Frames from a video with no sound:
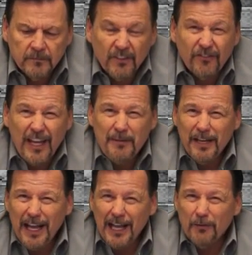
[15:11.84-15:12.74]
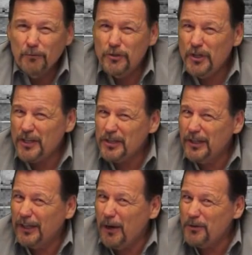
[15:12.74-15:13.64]
The same guy who just
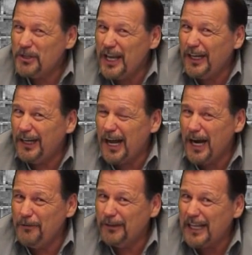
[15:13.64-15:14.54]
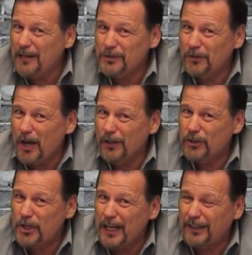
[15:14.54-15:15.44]
negotiated a $100,000
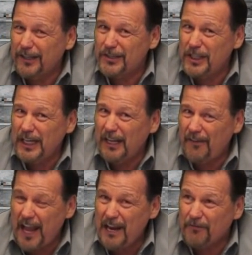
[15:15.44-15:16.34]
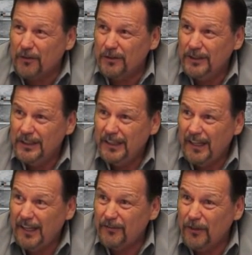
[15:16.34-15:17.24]
check to the city of Haverhill
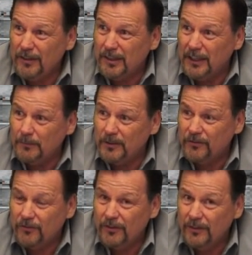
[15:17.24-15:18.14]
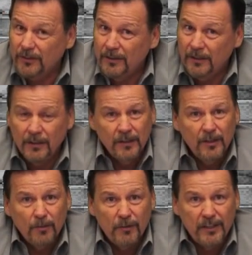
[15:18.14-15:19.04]
has Alzheimer's.
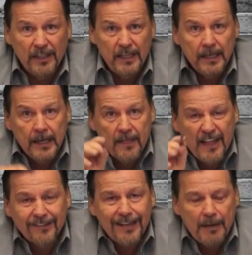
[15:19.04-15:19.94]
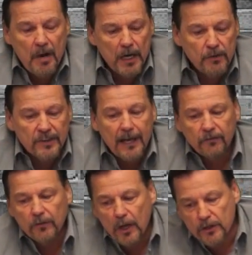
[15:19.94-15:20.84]
Really? That same
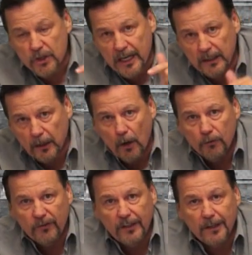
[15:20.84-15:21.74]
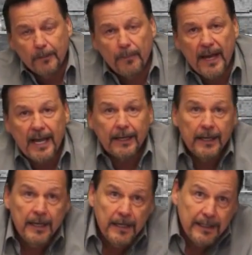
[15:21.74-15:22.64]
$100,000 check that goes into the bag
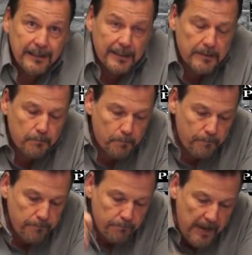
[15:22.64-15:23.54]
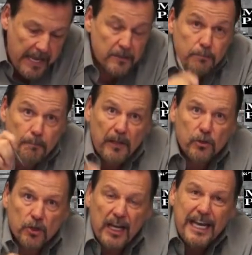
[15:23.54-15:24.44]
that makes Bill
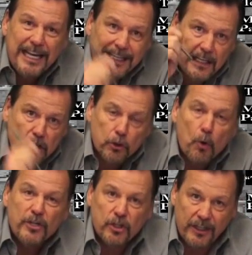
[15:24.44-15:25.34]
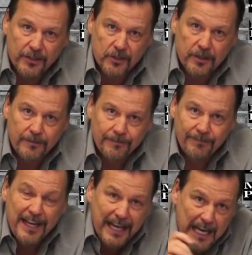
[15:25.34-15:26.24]
Shaheen an extortionist.
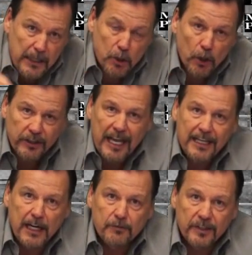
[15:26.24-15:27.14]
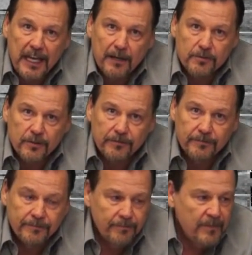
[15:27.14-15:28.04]
He took that $100,000.
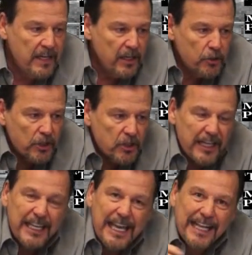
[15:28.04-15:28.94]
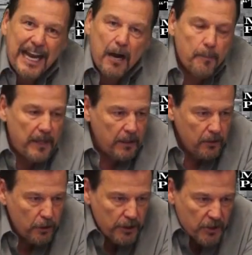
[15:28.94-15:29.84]
Just like he had R.P.
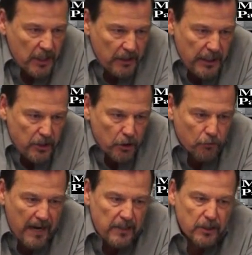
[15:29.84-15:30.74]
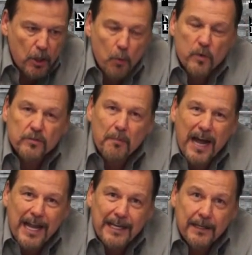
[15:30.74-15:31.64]
You're going to see Lisa Tracy, who was
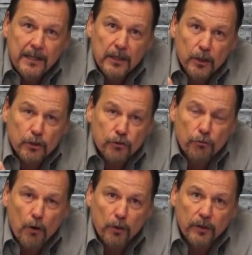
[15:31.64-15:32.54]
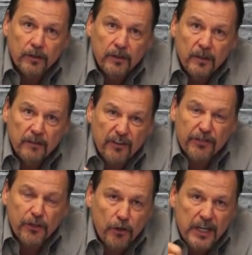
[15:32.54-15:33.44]
my controller for
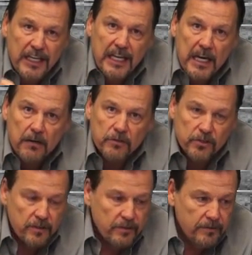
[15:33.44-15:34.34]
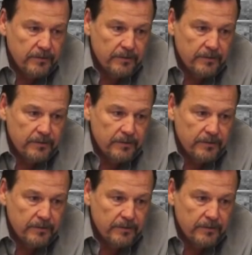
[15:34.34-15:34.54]
30 years.